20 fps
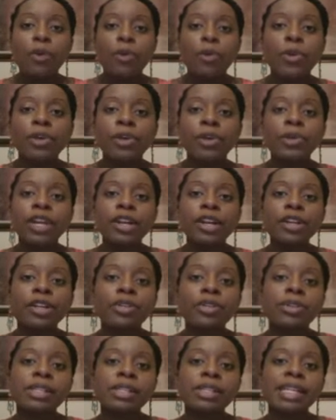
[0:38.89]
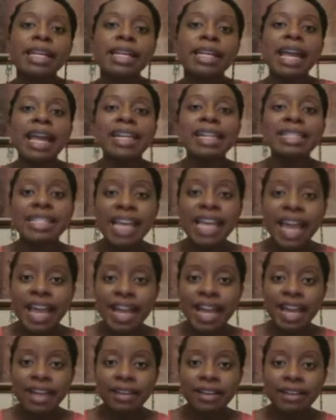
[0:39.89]
When we are using
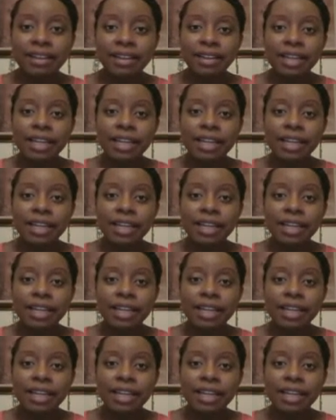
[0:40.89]
de